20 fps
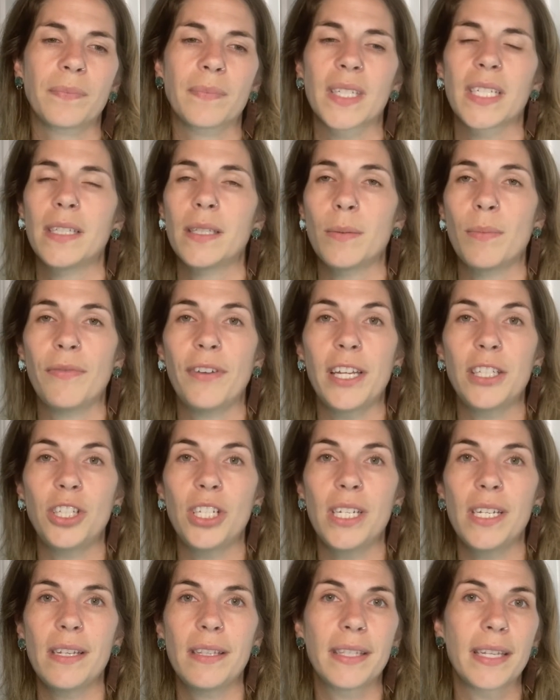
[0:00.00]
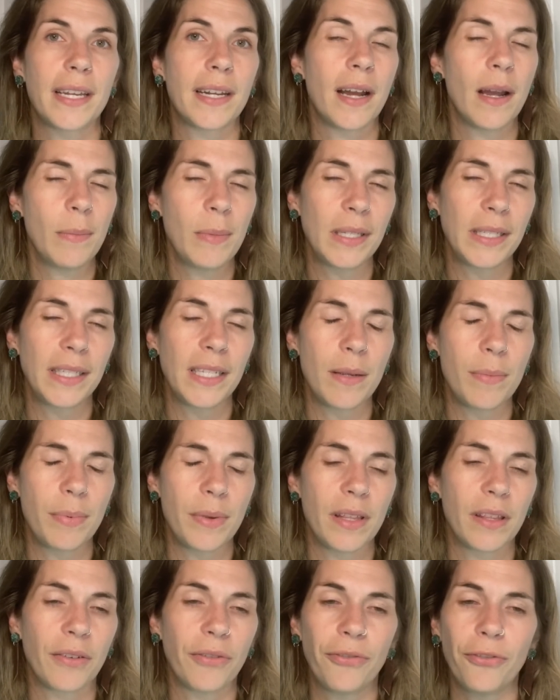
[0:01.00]
some veggies and hummus dip
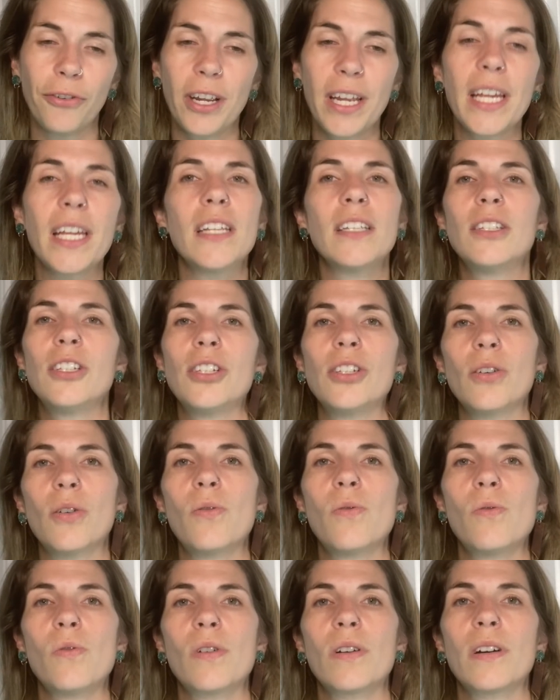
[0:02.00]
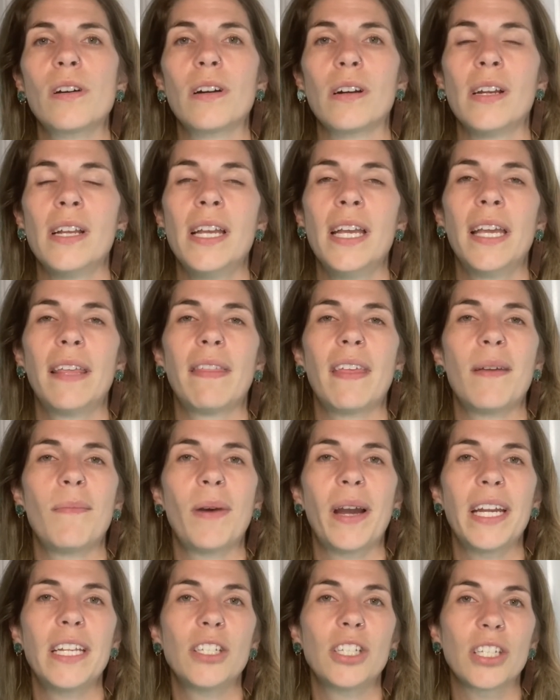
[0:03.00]
in the fridge, or they
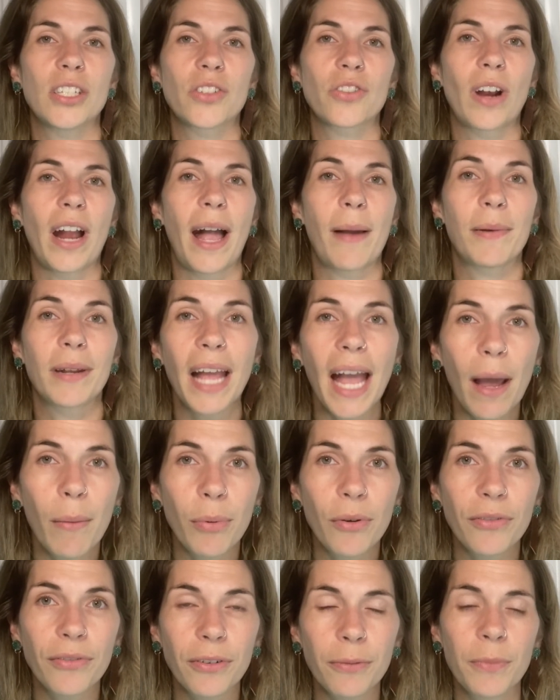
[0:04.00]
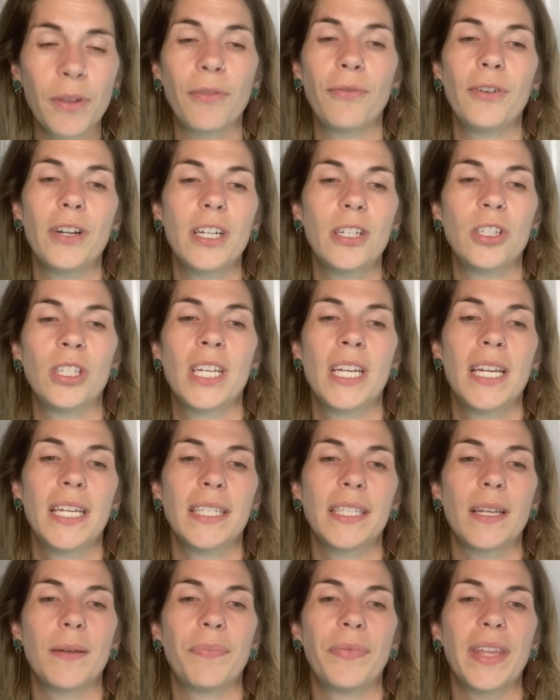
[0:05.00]
might just grab an apple from the fridge,
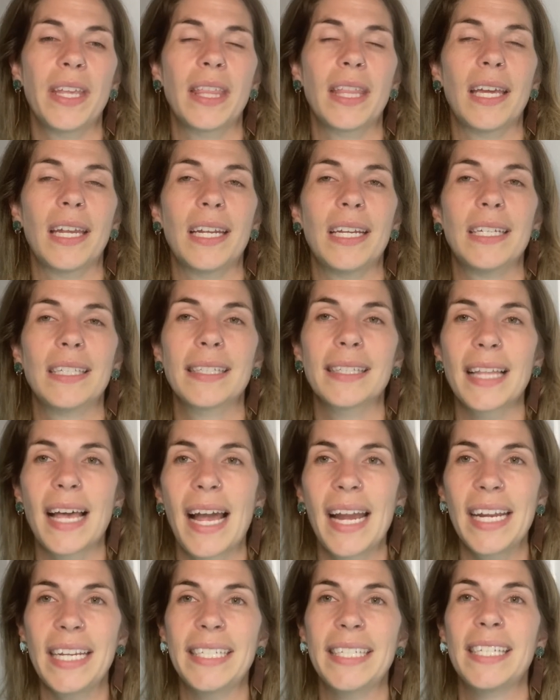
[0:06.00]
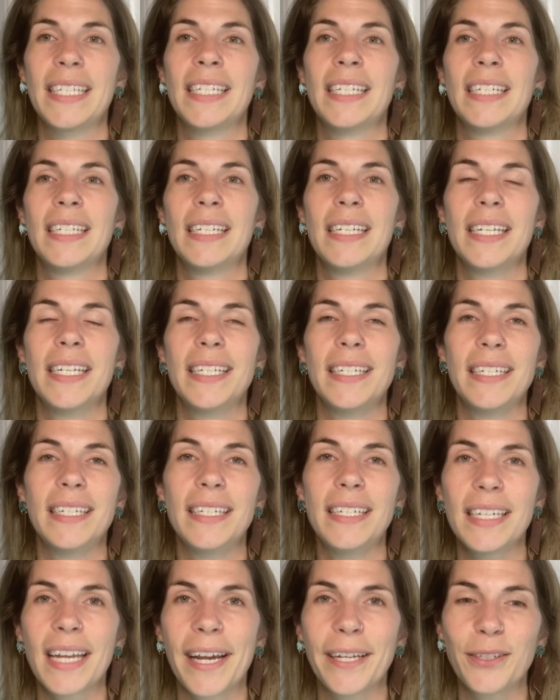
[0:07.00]
something that is light,
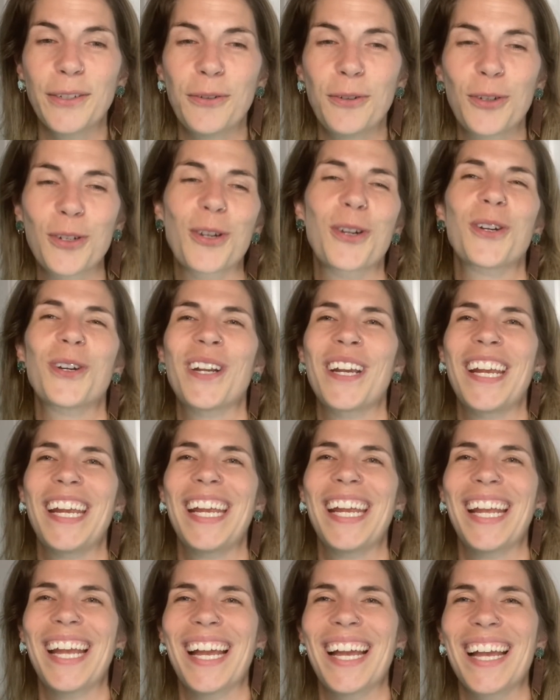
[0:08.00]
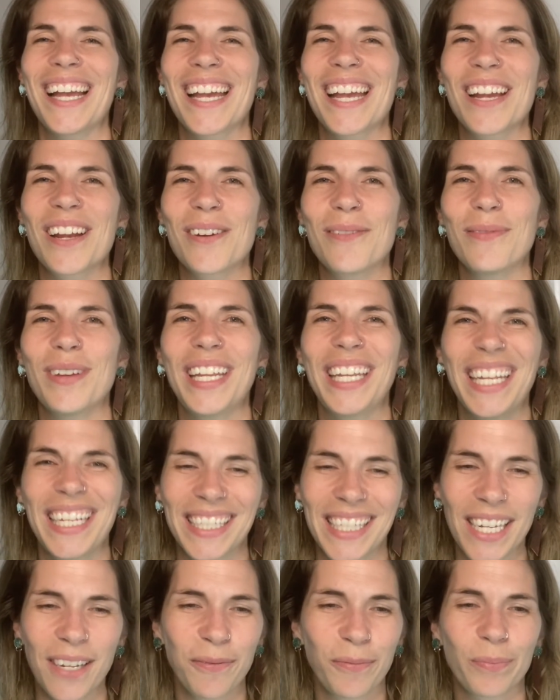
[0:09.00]
not too sugary, and
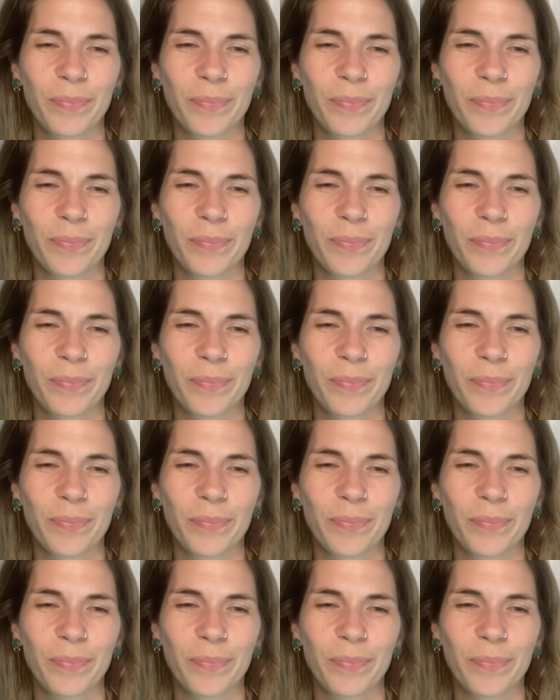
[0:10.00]
easy.